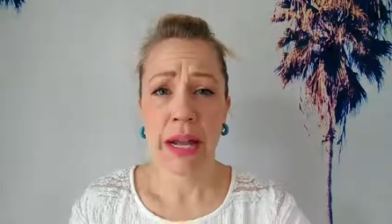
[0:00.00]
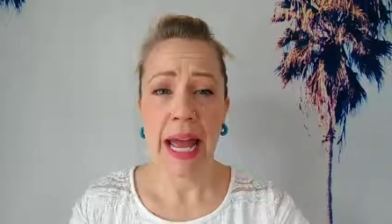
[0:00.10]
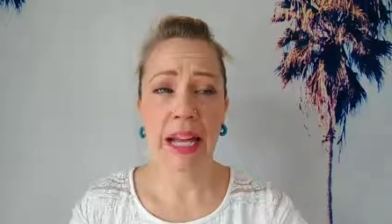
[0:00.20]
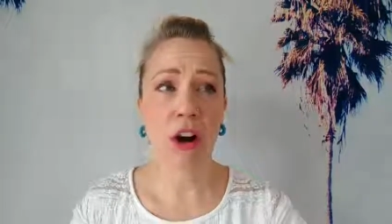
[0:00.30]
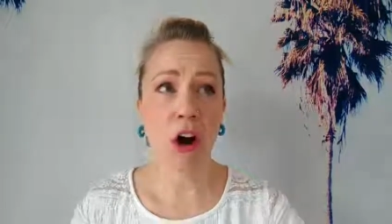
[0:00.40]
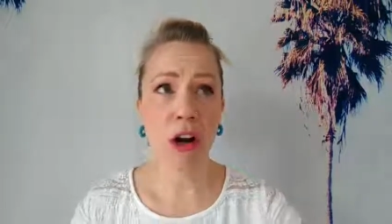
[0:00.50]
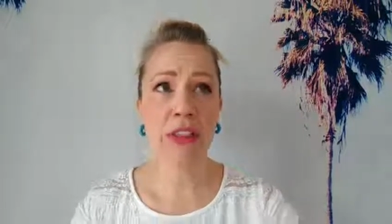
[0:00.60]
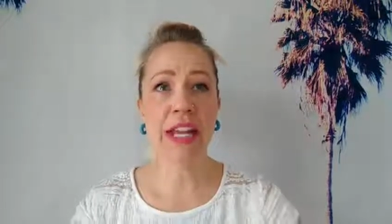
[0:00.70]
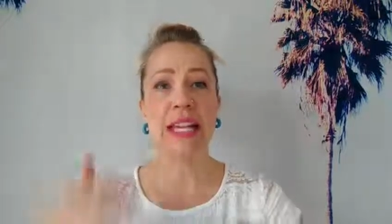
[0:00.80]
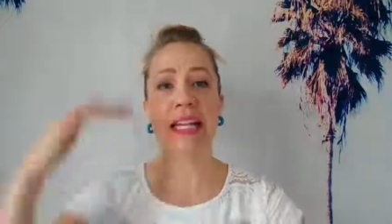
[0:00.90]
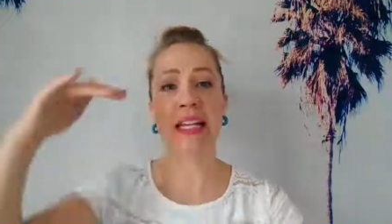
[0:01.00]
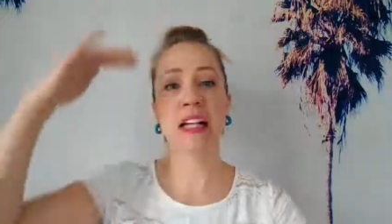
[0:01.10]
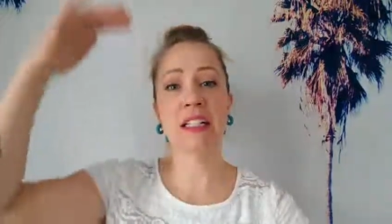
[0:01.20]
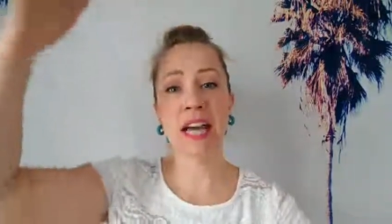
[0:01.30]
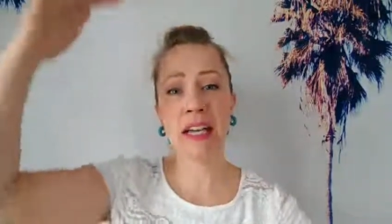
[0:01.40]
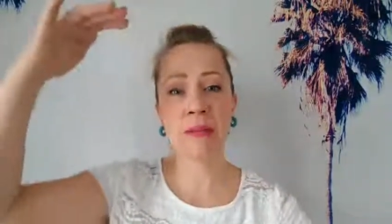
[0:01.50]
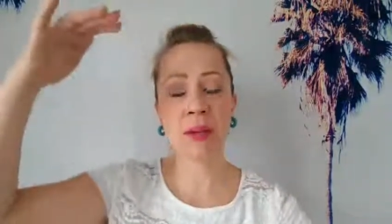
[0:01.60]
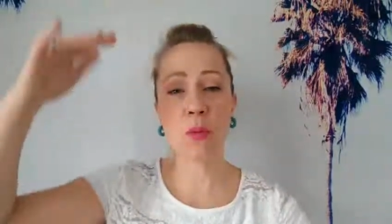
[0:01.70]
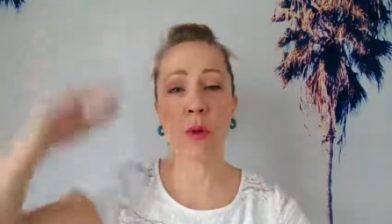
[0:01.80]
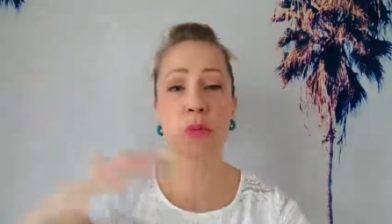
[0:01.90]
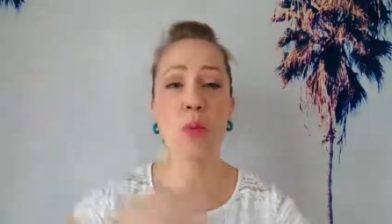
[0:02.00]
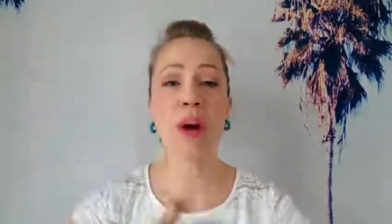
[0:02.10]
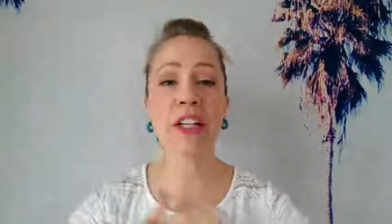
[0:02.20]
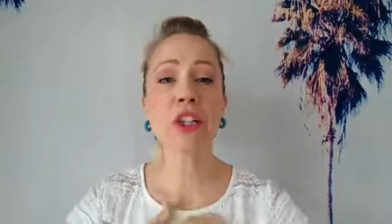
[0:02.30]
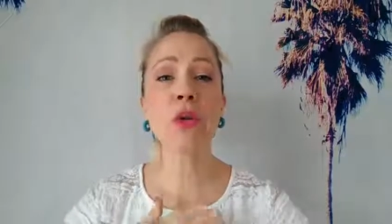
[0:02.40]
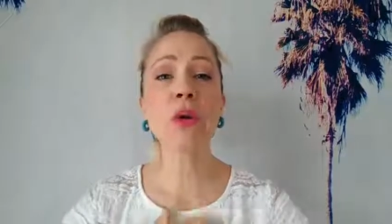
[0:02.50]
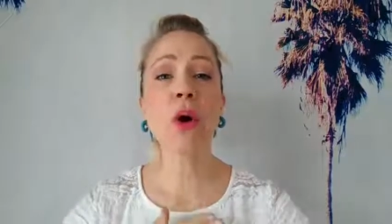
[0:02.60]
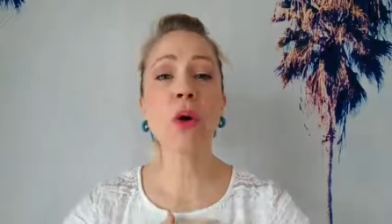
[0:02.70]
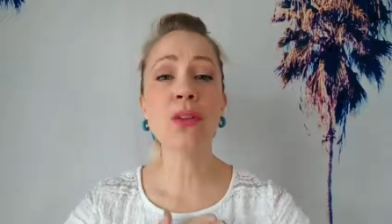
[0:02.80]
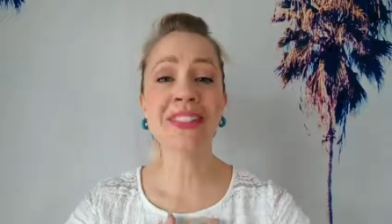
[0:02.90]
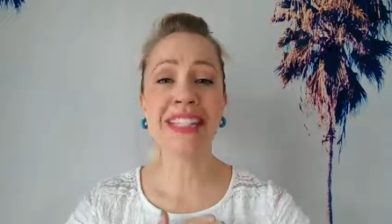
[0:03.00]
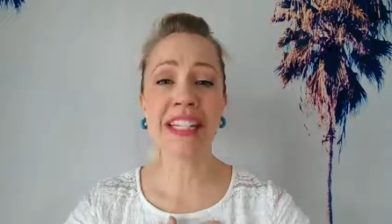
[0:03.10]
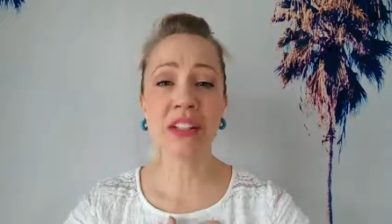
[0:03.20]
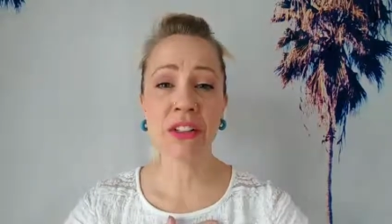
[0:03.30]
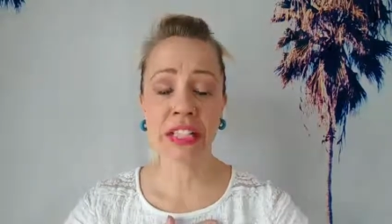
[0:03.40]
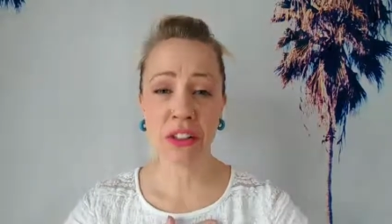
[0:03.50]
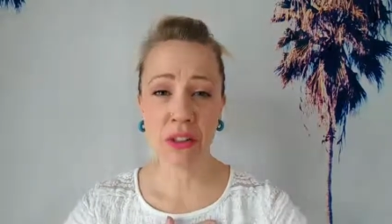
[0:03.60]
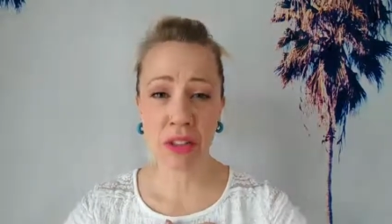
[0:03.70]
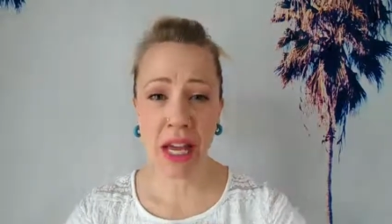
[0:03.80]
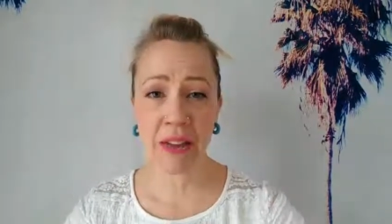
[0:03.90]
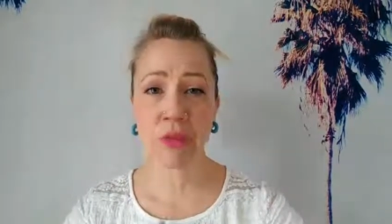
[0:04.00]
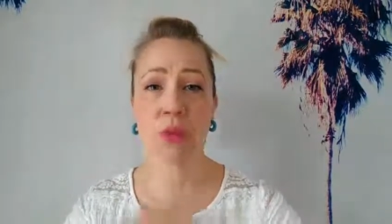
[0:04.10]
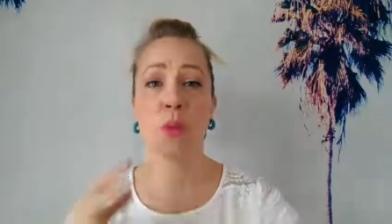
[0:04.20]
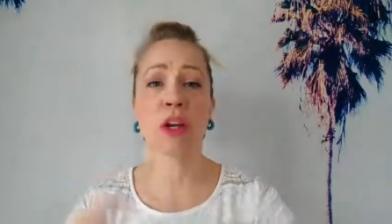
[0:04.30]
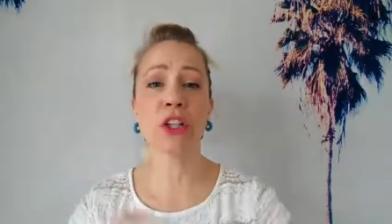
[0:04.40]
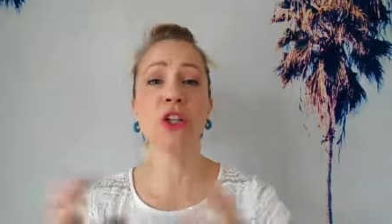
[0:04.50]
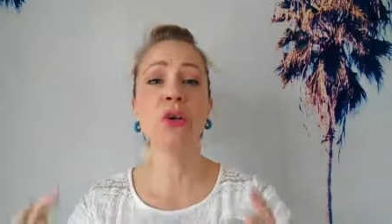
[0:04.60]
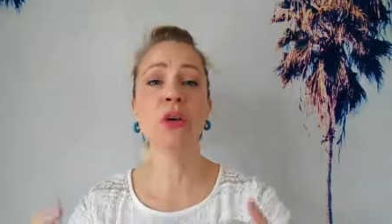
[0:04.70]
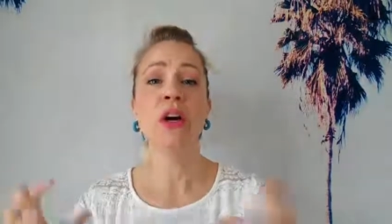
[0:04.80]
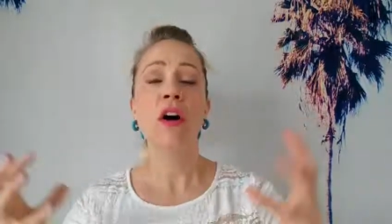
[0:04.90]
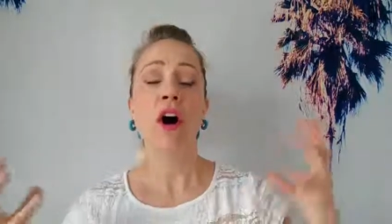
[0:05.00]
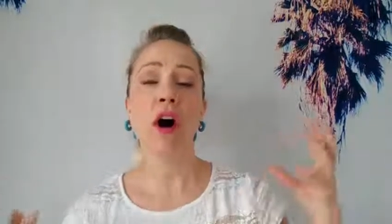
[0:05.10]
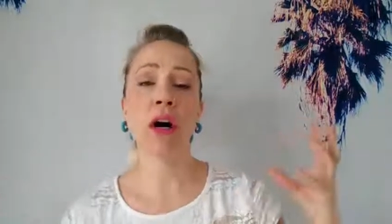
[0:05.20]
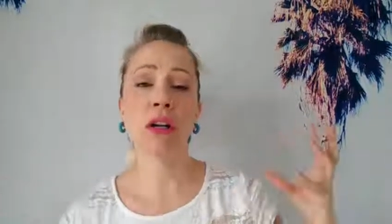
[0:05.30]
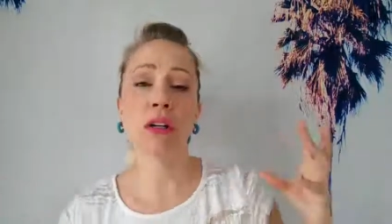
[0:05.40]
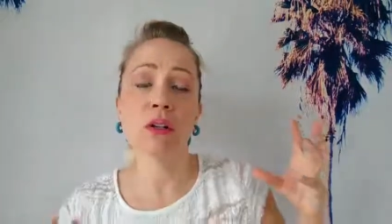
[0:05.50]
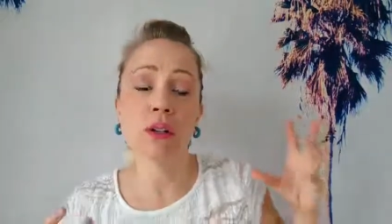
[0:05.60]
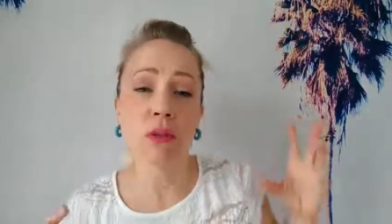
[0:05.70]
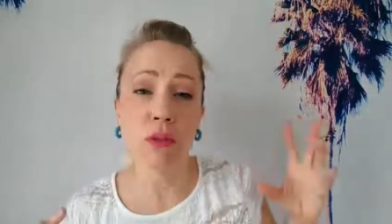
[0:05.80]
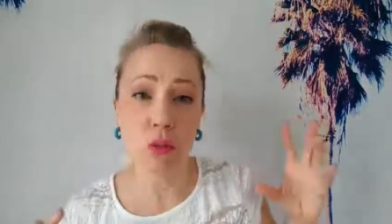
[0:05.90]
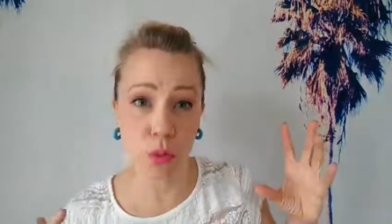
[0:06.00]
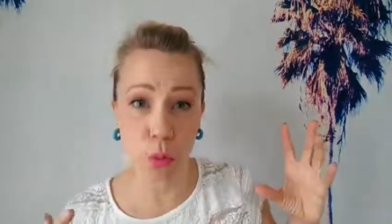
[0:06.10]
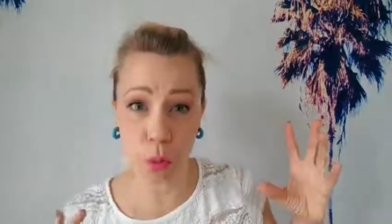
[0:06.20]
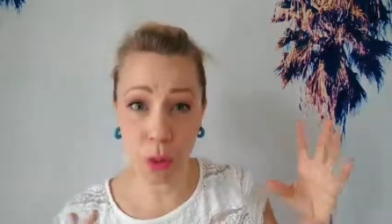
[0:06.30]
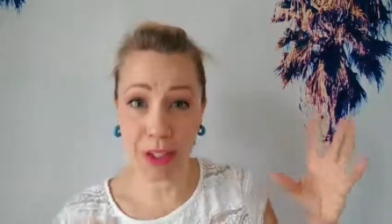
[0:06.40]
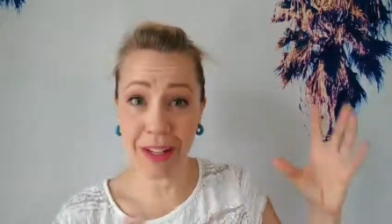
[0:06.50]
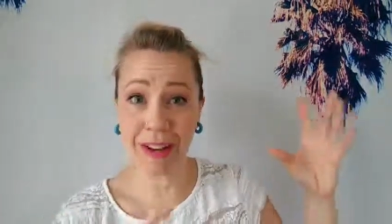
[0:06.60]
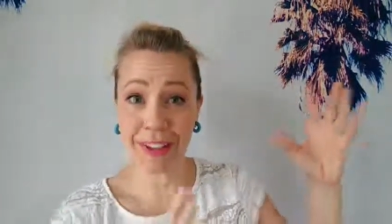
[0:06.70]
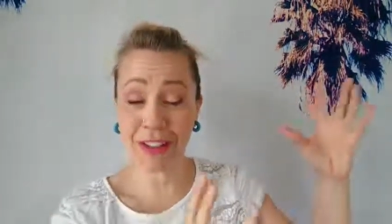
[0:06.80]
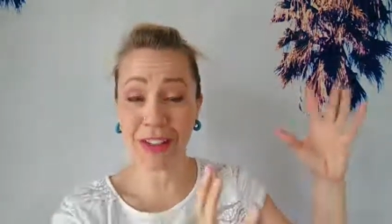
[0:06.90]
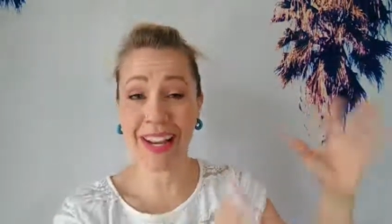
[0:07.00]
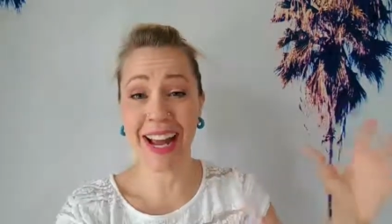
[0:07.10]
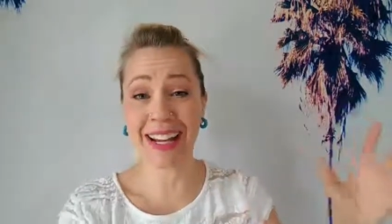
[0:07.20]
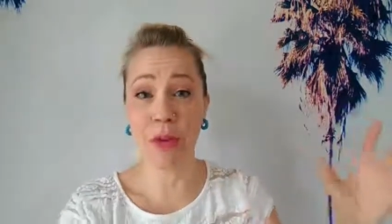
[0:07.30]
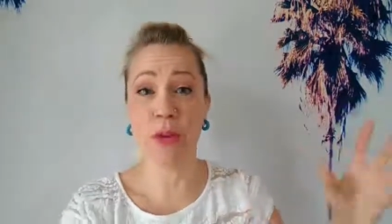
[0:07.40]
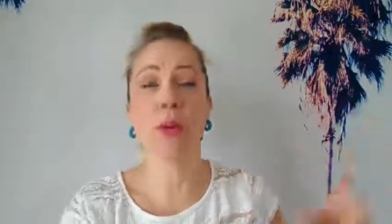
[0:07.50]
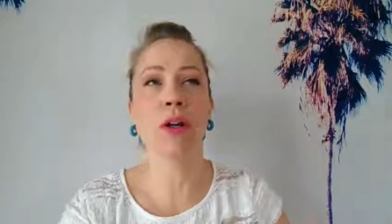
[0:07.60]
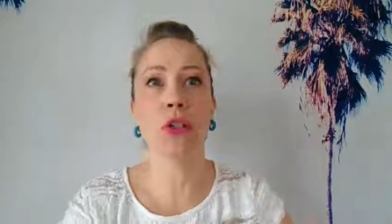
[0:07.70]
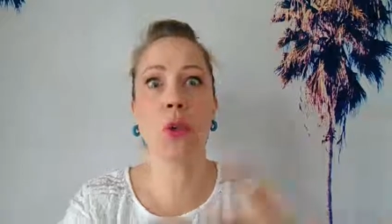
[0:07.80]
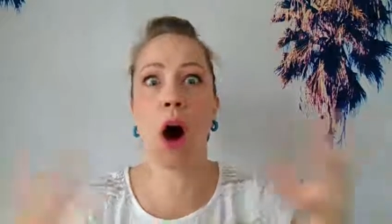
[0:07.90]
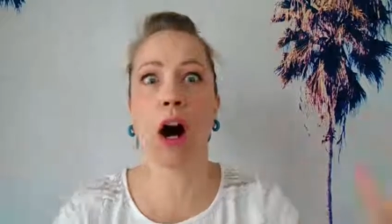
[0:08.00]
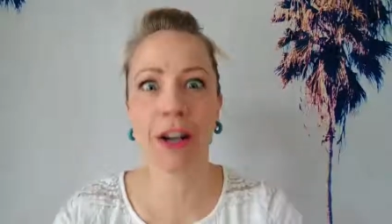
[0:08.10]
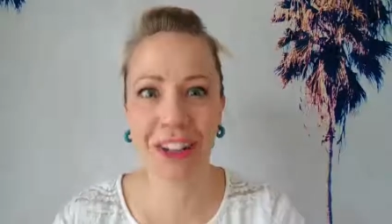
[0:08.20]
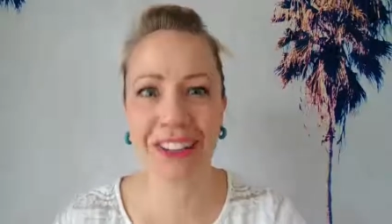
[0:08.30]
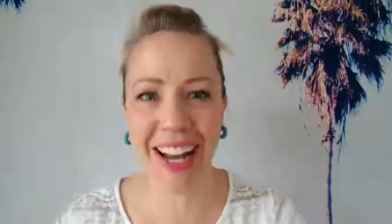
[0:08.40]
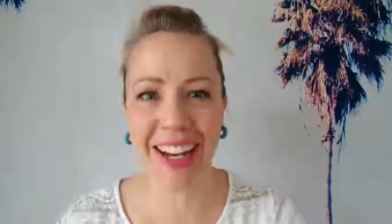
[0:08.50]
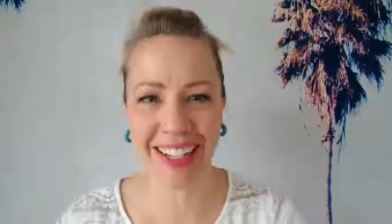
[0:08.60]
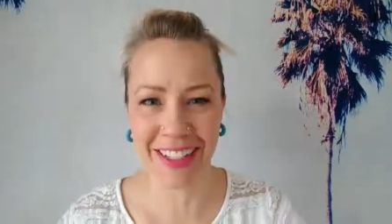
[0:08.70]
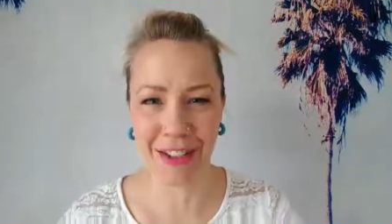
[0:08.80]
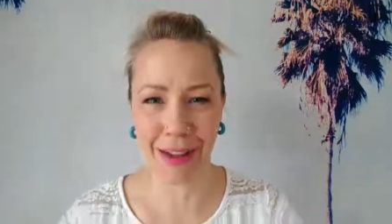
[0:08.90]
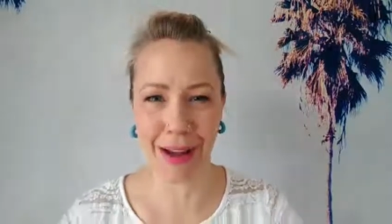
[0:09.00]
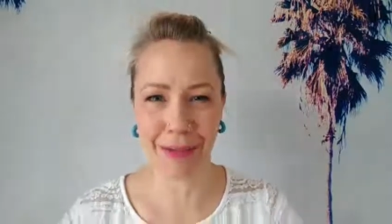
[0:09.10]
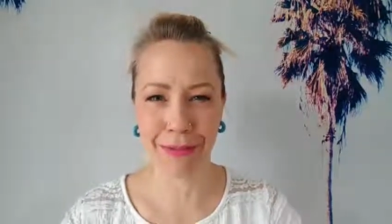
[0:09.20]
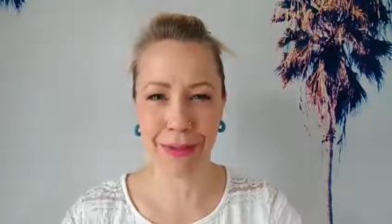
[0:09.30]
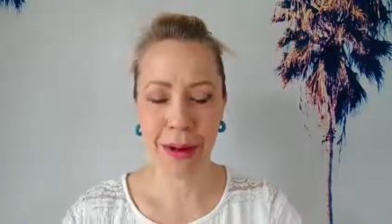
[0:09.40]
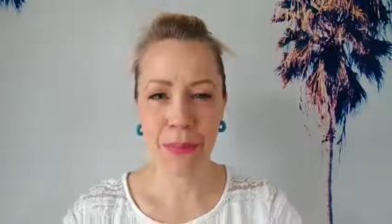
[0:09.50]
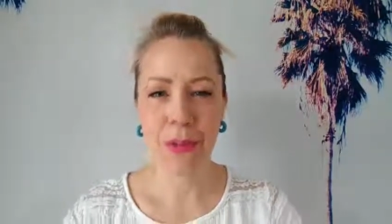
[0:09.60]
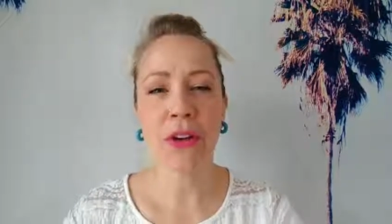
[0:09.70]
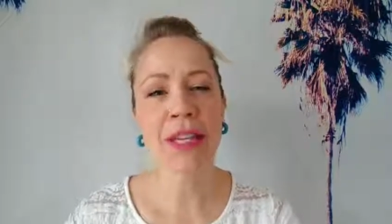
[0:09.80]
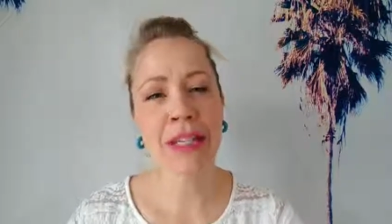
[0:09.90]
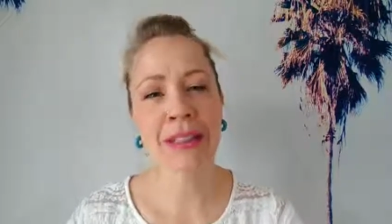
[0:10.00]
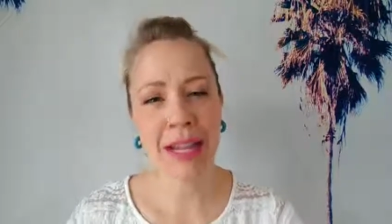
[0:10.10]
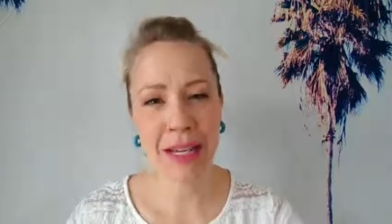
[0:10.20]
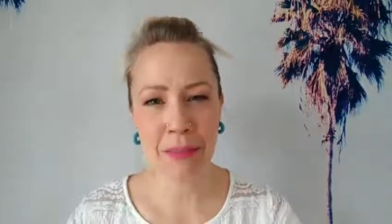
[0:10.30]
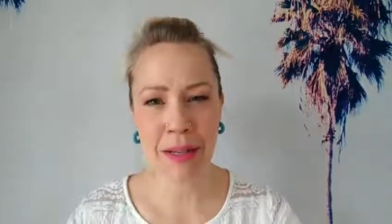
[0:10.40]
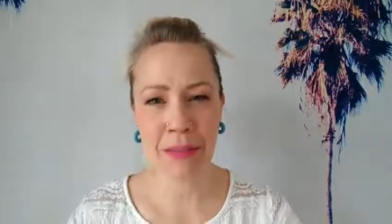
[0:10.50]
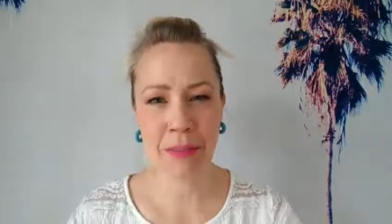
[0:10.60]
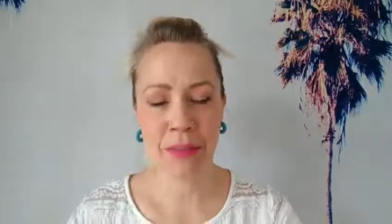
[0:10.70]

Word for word: And are they in alignment with what you hold dear in your life, with what you are working on creating, with what you are creating in your life? Are they in alignment?